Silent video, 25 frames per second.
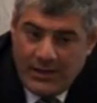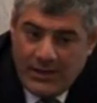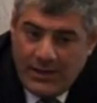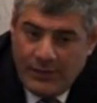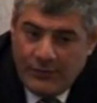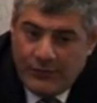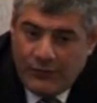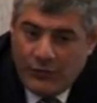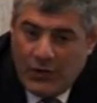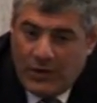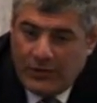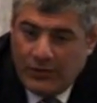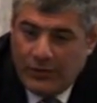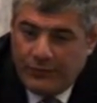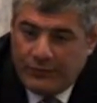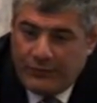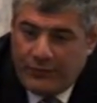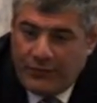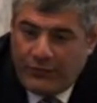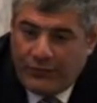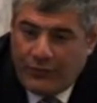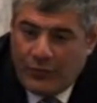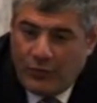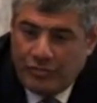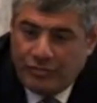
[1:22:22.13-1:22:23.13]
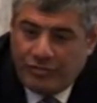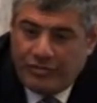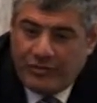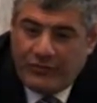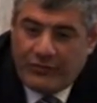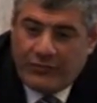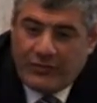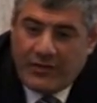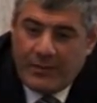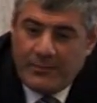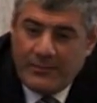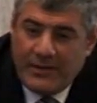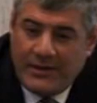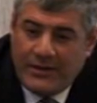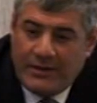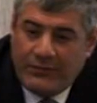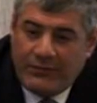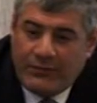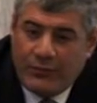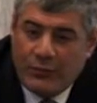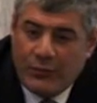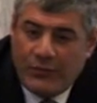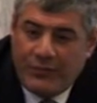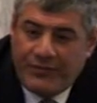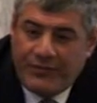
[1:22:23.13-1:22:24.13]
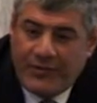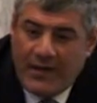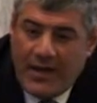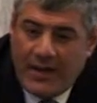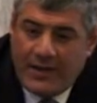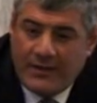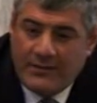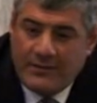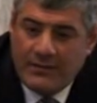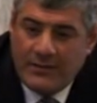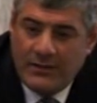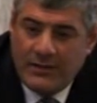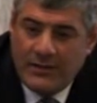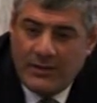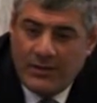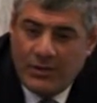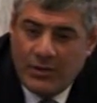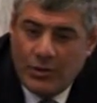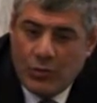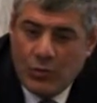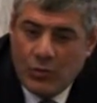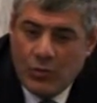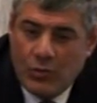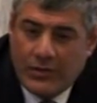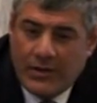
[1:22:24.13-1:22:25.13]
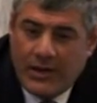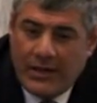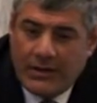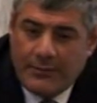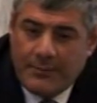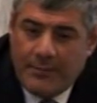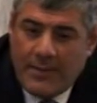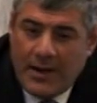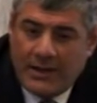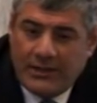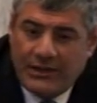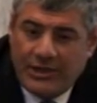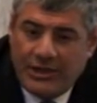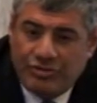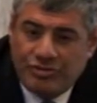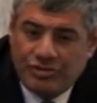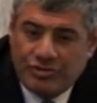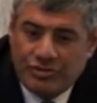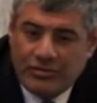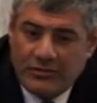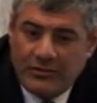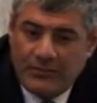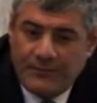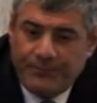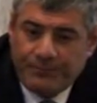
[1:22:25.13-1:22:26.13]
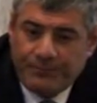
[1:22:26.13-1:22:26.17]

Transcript: If one of the soldiers committed suicide, who get punished?